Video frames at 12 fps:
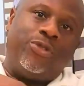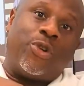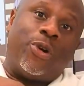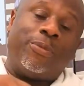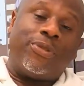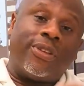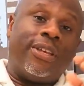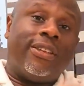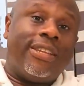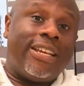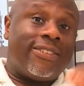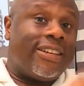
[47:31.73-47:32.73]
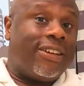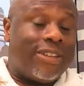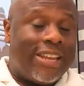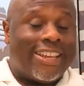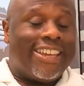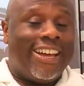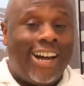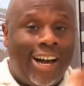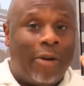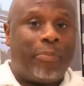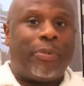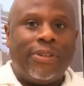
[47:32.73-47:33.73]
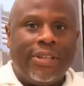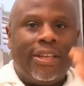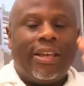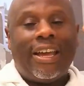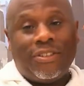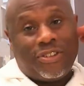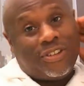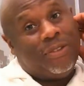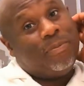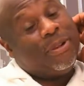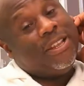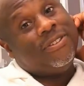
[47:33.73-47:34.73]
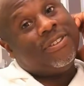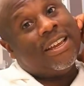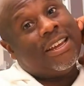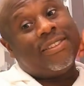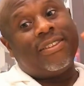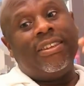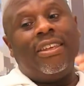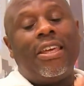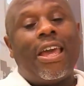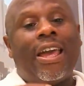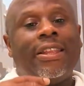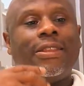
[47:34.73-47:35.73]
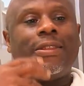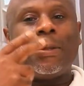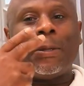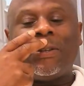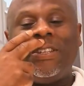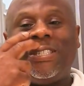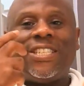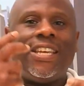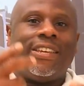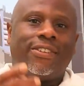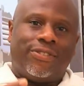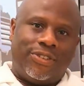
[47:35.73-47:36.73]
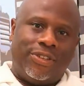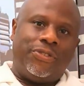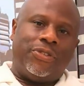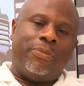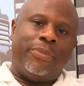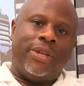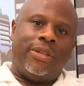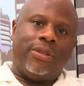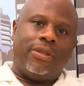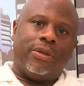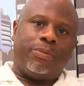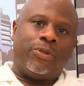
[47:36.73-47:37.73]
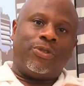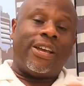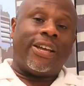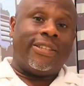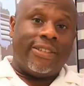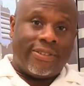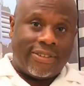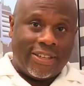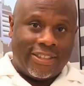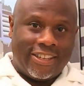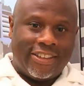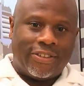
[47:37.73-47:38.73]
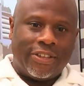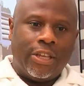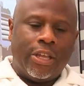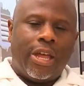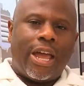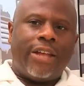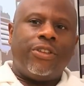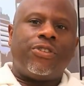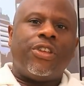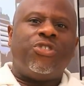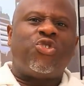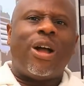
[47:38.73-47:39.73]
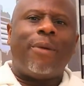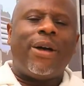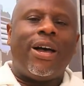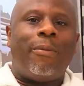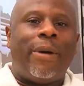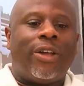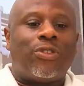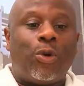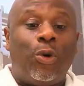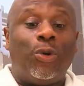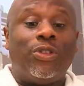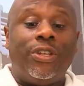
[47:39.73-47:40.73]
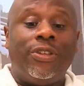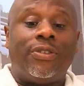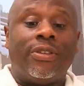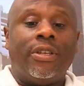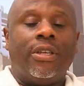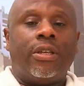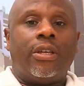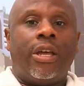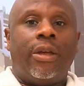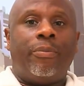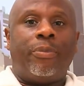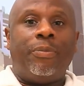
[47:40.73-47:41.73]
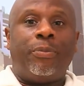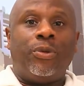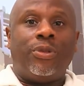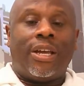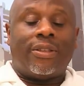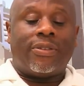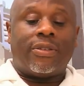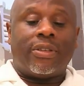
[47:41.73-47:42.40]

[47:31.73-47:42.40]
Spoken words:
drums that sound like a harp. And she plays that, and she sings. She's the main protagonist in this. And it's a drama about all these people that